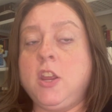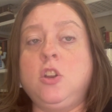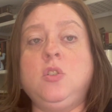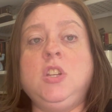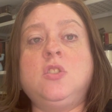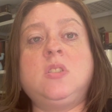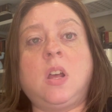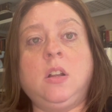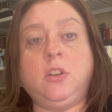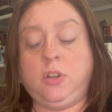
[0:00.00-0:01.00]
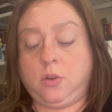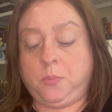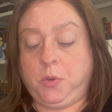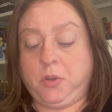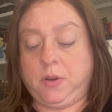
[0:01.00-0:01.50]
You don't need to install it on your
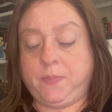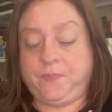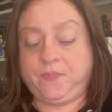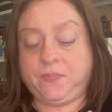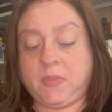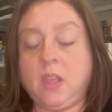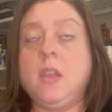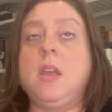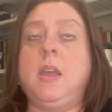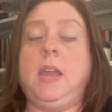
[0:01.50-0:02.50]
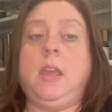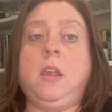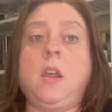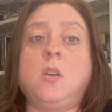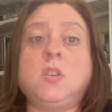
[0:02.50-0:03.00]
computer.
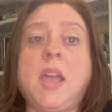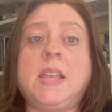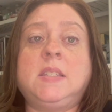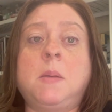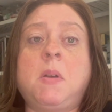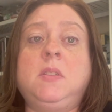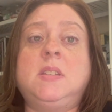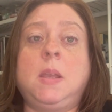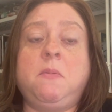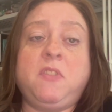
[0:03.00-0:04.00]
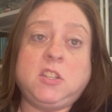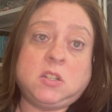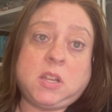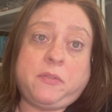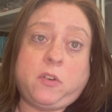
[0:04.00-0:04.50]
It also has some of the same
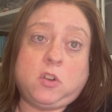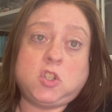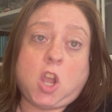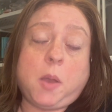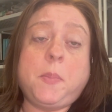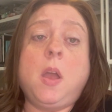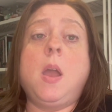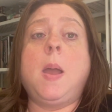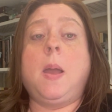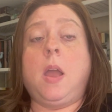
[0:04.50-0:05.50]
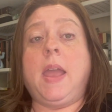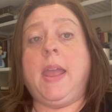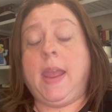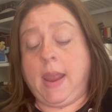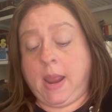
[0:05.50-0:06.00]
features as Photoshop,
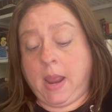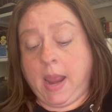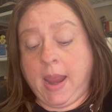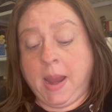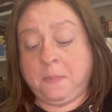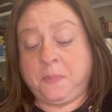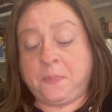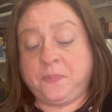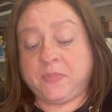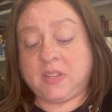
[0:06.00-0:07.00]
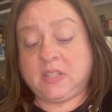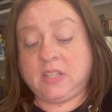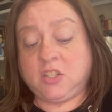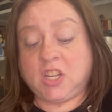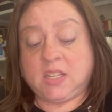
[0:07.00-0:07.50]
and
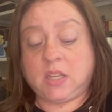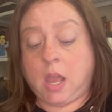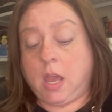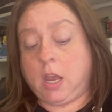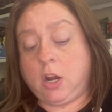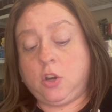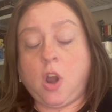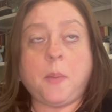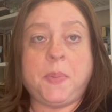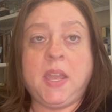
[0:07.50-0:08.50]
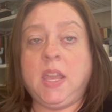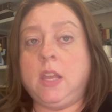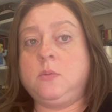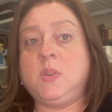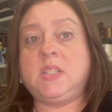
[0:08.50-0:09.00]
such as
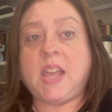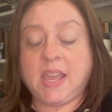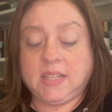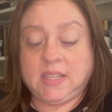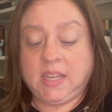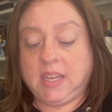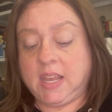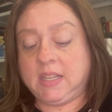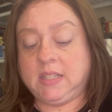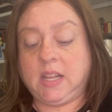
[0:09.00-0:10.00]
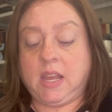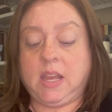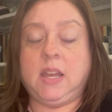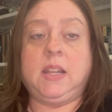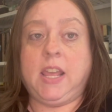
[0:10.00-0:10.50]
cropping and resizing and
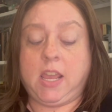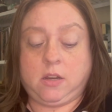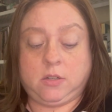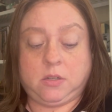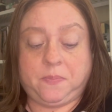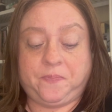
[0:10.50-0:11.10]
layers.